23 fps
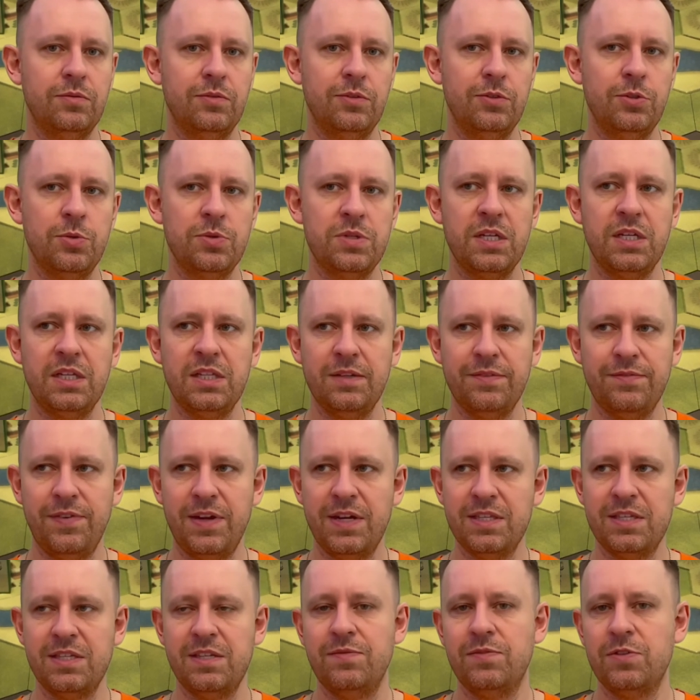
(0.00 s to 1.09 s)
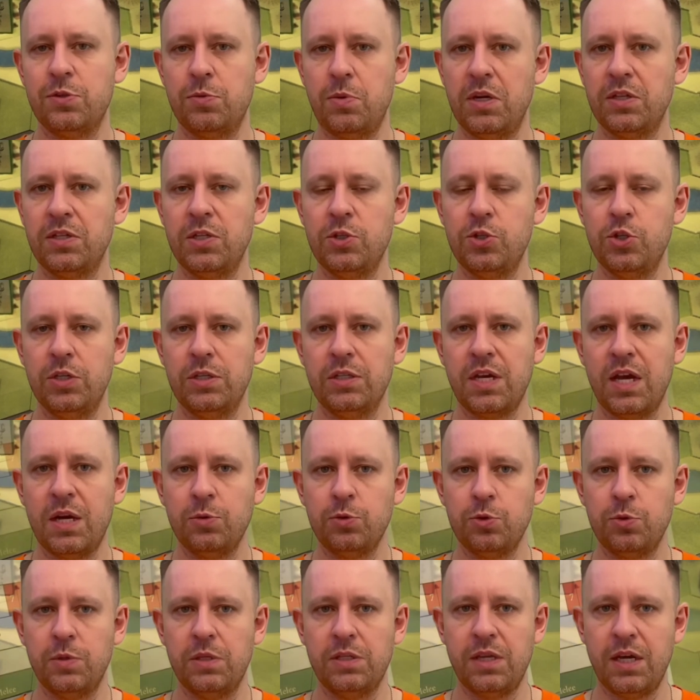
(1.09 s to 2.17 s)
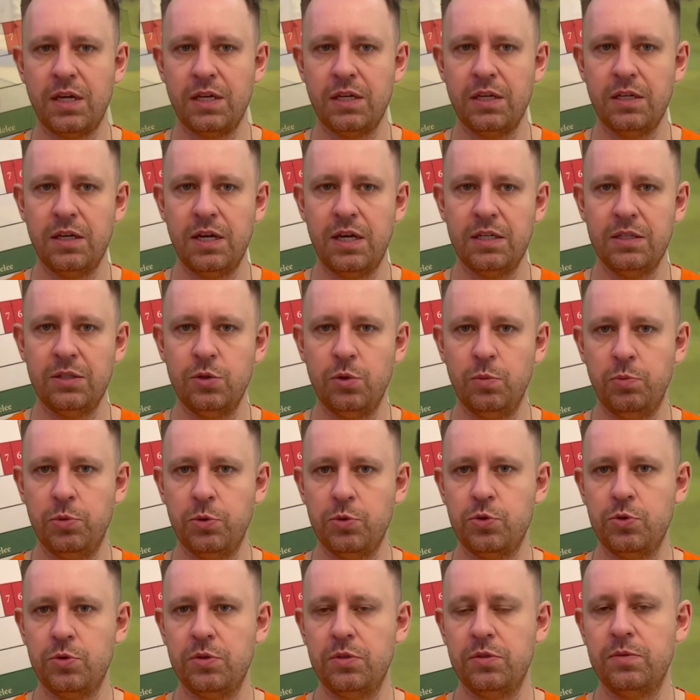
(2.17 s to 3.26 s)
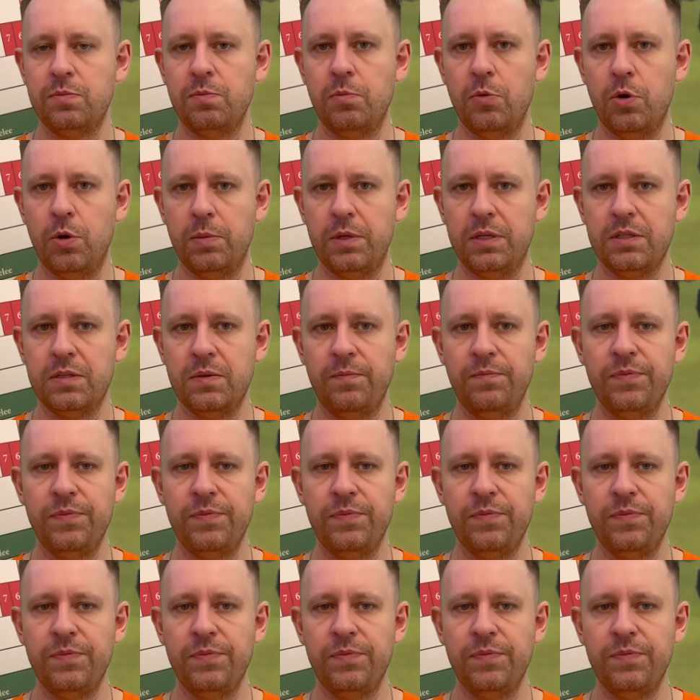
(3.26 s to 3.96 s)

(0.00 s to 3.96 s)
using defensive strategy and counterattacking at the opportune moment.